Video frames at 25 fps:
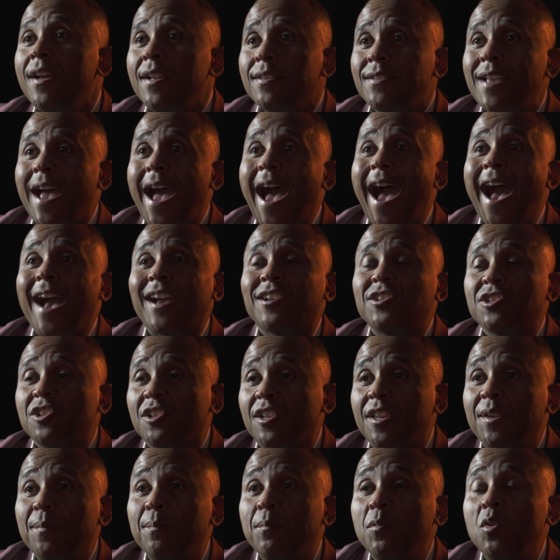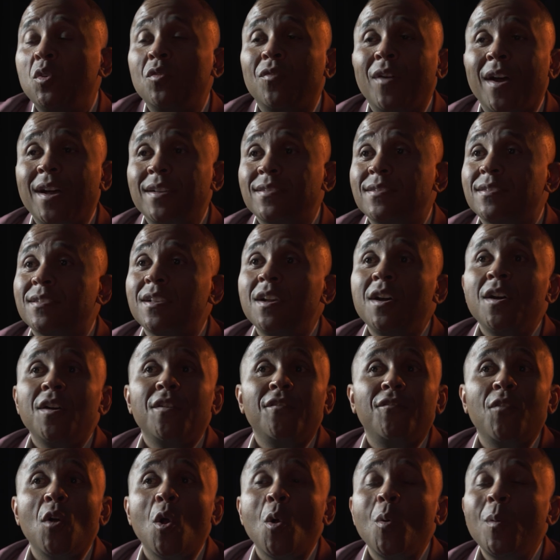to actually move us
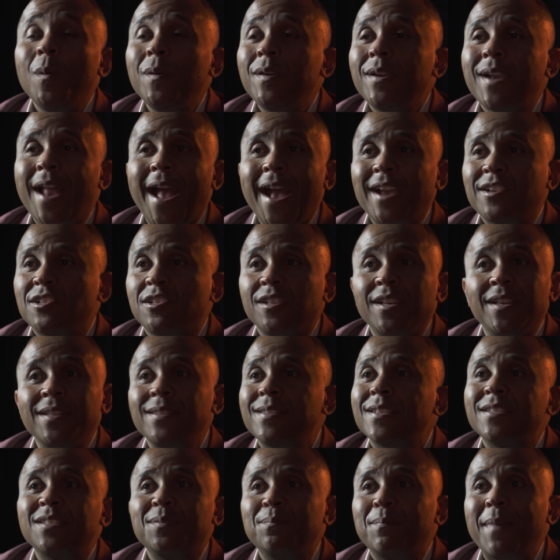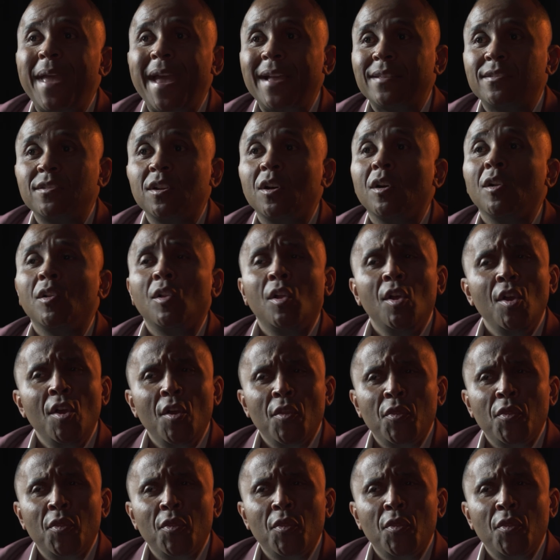forward and actually dismantle